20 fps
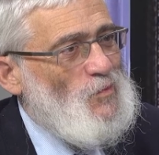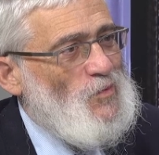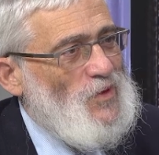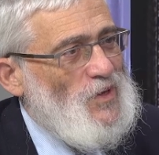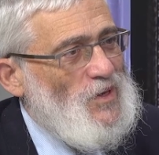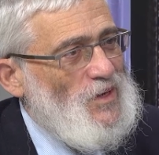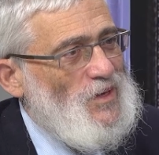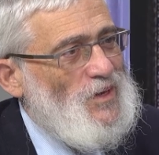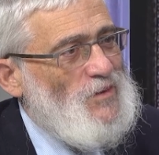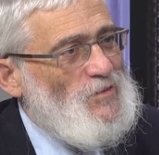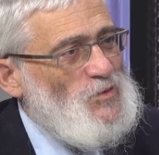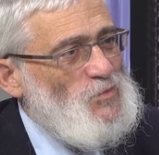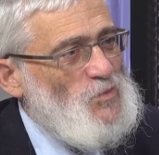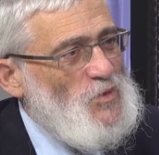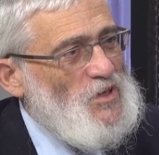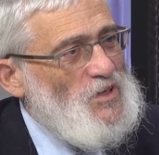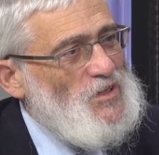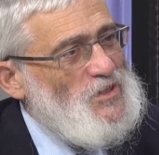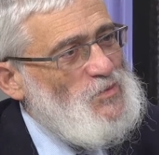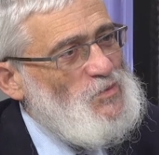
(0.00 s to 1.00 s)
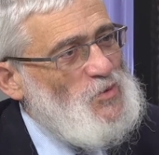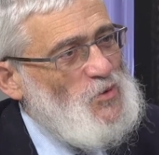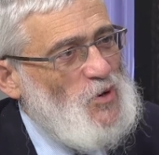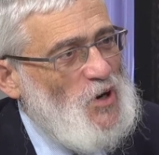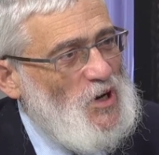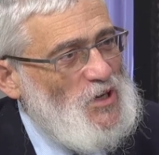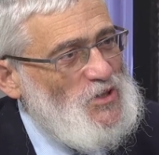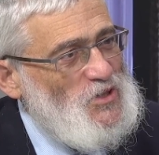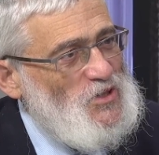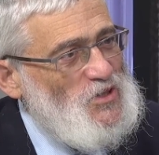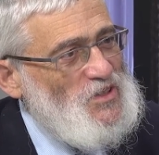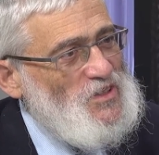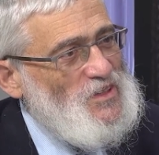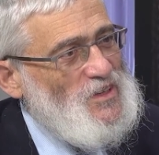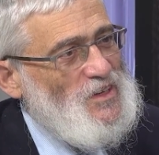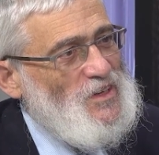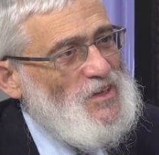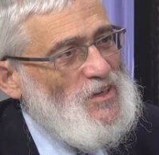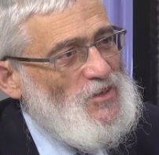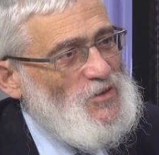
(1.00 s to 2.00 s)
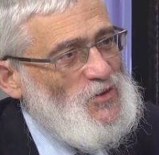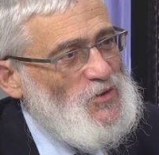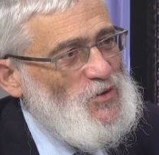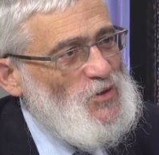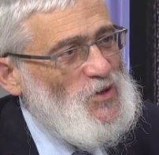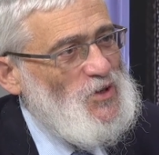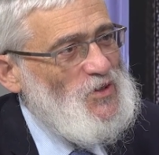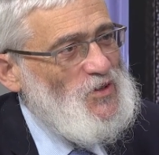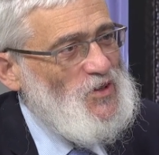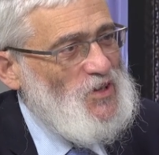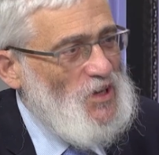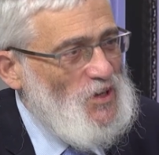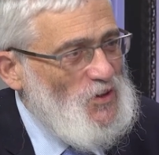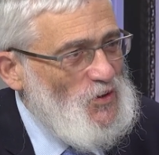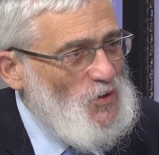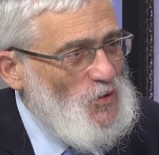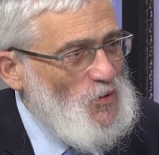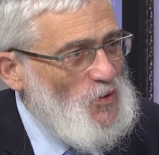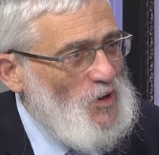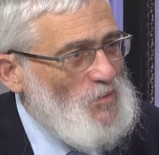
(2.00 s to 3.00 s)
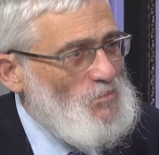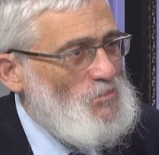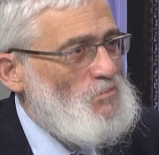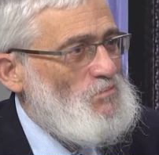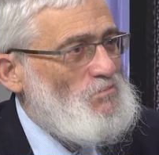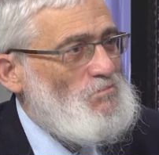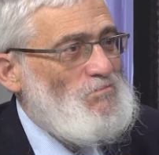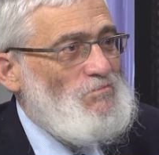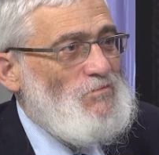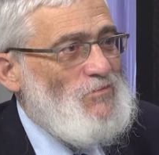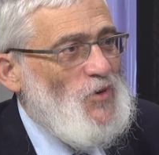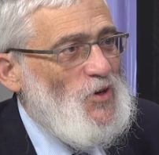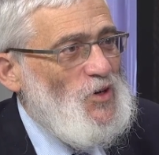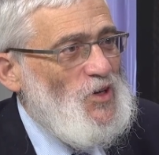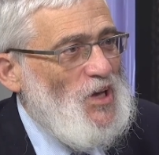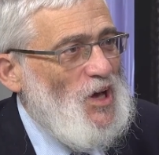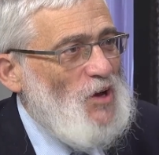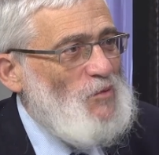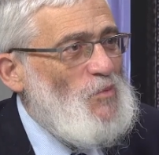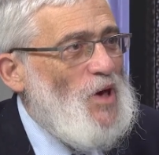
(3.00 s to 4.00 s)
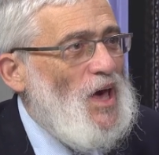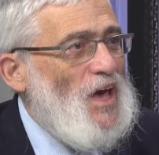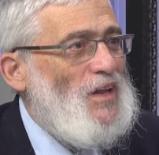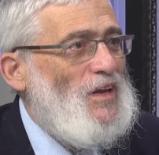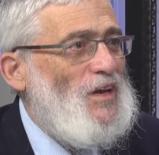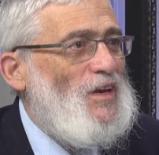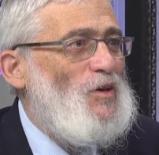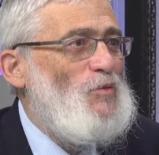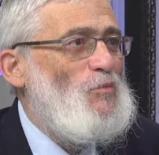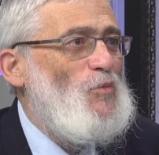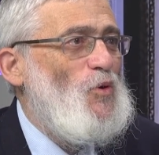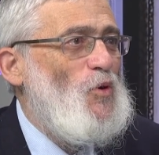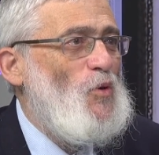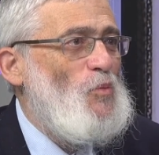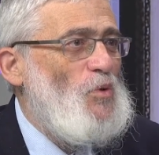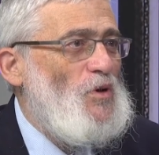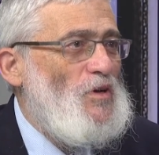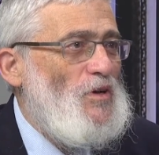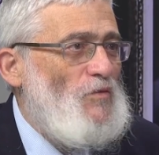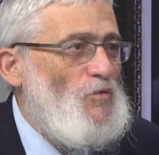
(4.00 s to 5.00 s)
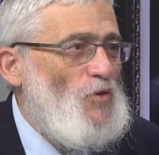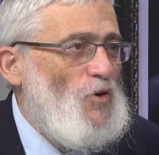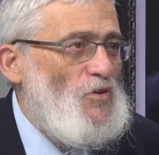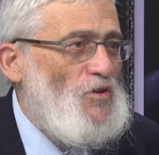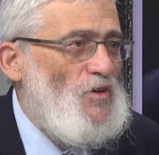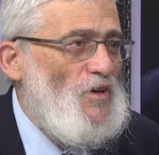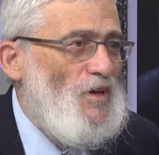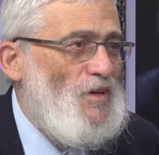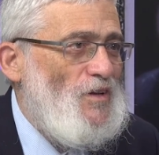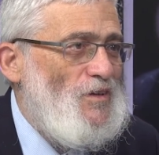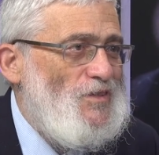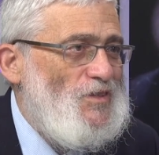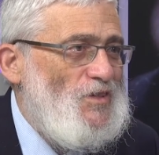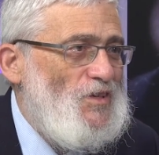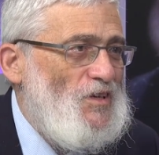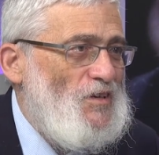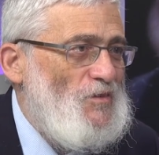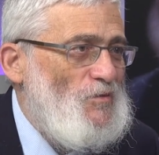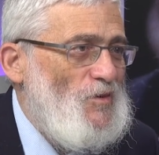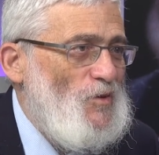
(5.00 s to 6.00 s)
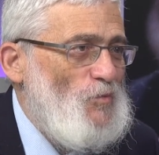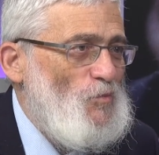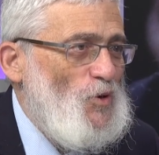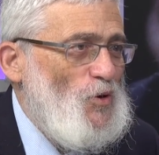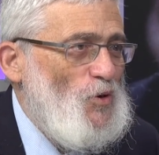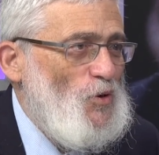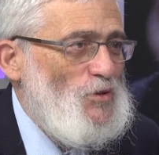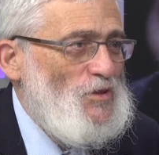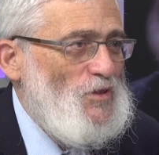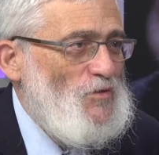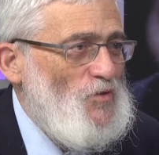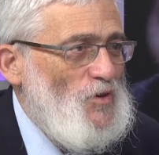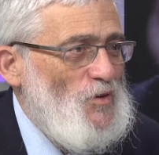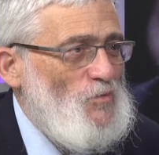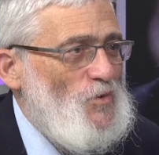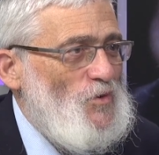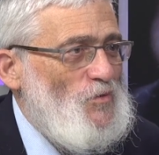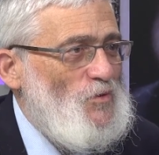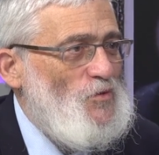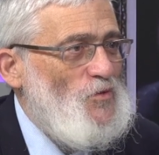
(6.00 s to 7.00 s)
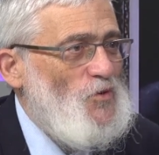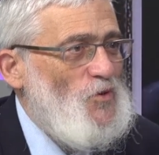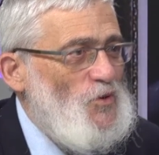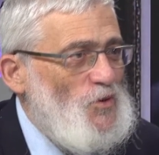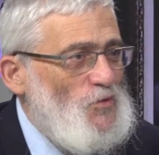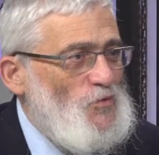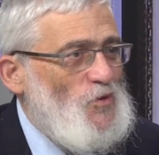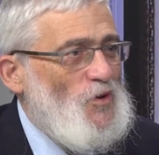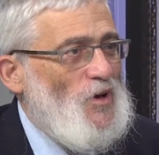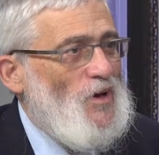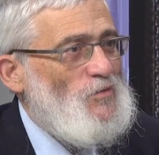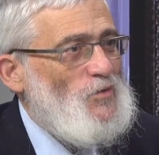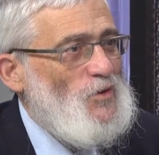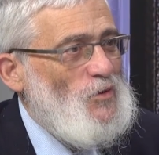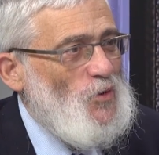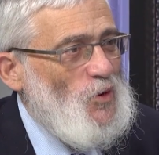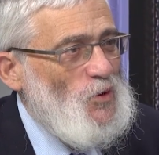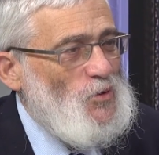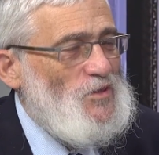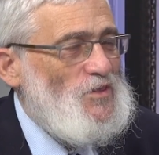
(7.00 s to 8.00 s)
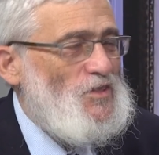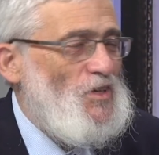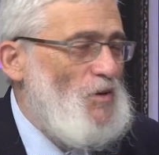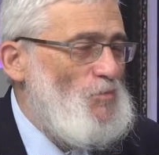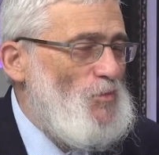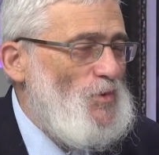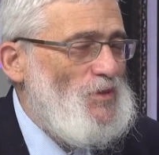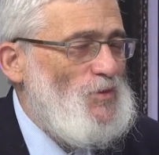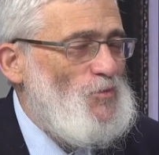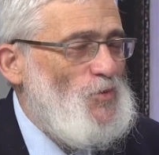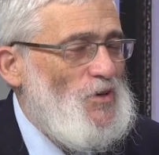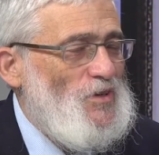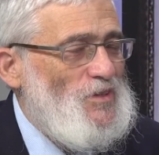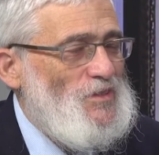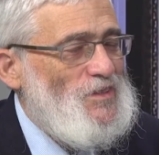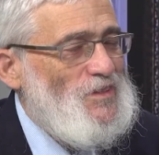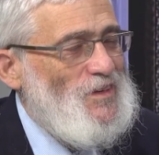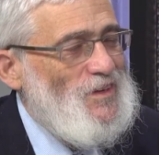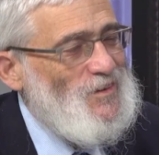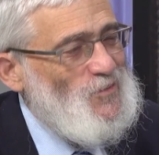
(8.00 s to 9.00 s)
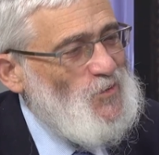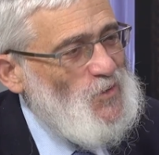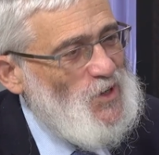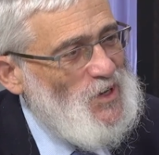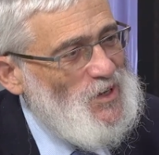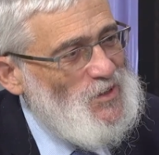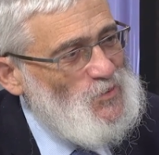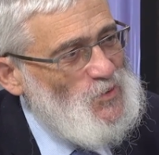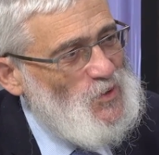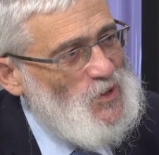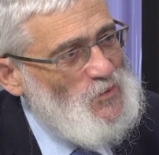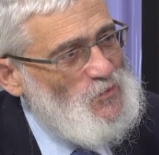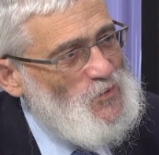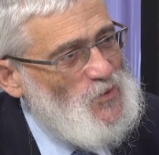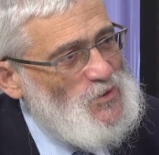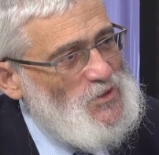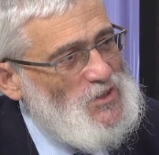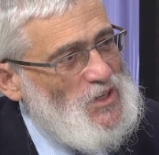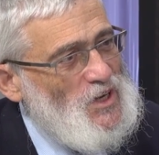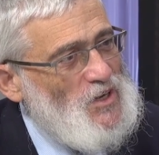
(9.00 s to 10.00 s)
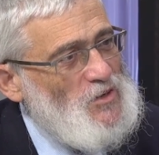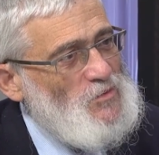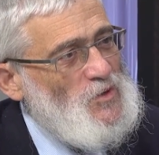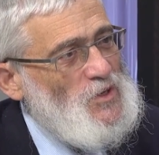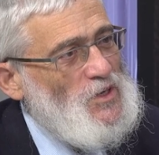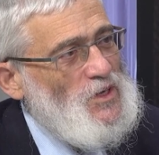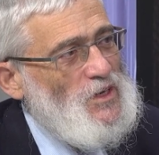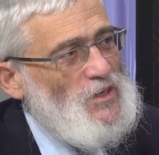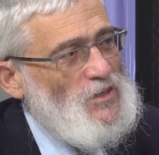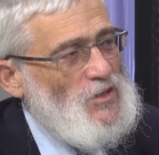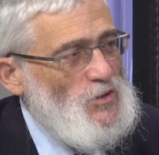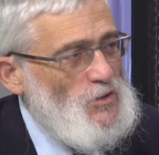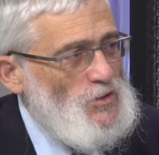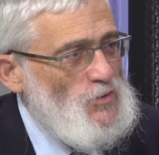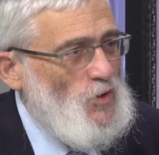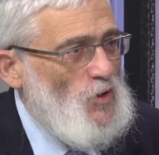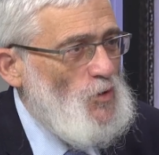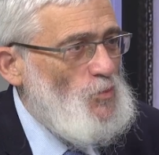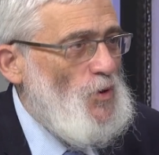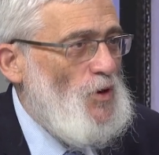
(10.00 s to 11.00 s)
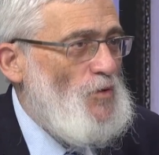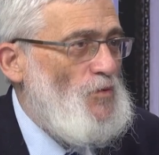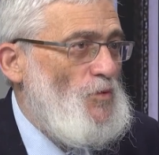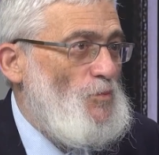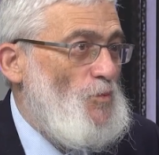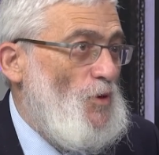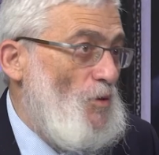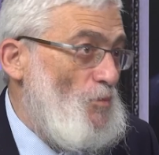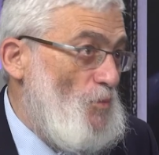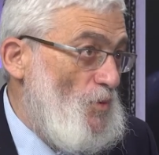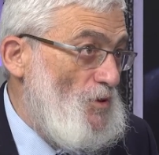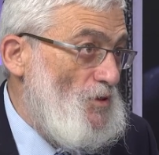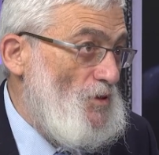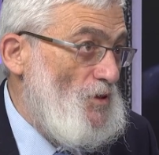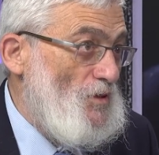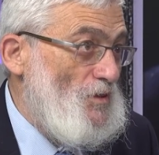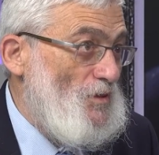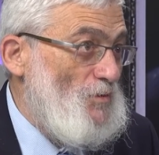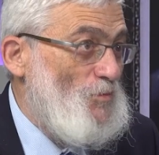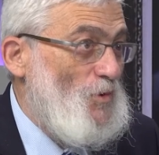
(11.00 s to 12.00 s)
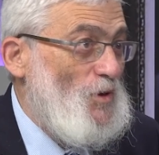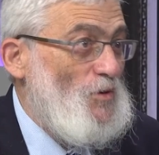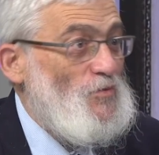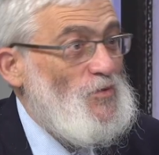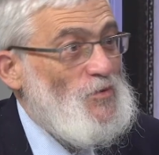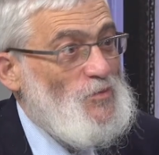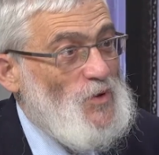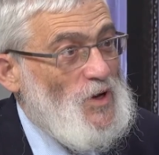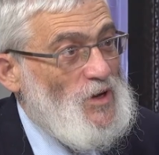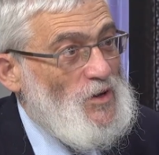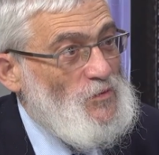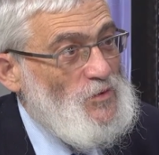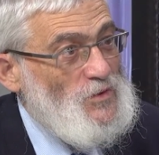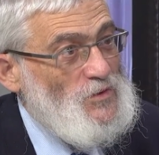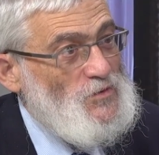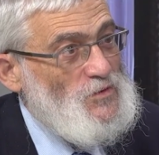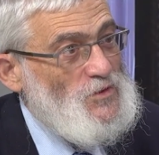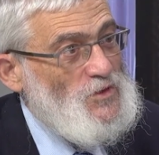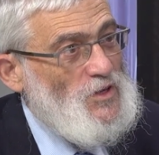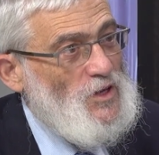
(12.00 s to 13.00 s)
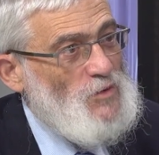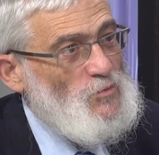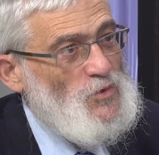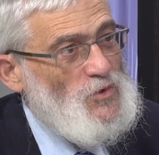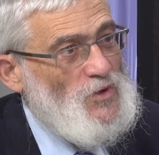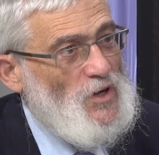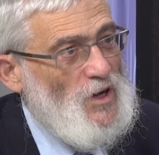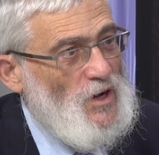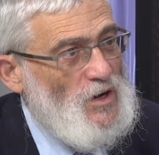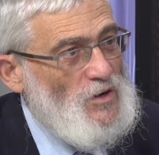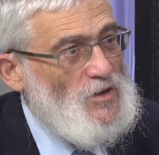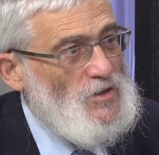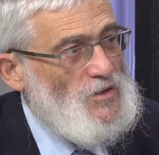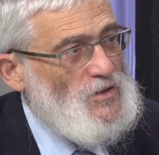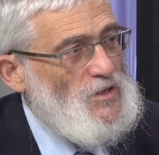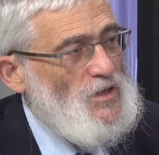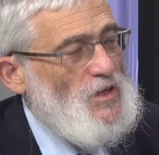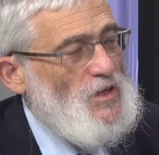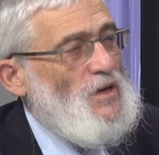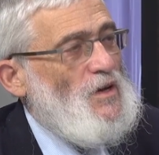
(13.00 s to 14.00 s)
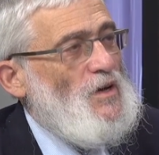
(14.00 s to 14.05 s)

he gives me the inspiration to continue. I'm not a young man anymore, but I've got the energy because of him of a 35-year-old, the same as was when I first came to Israel, both in my business and both in my efforts for Shlemut Haaretz.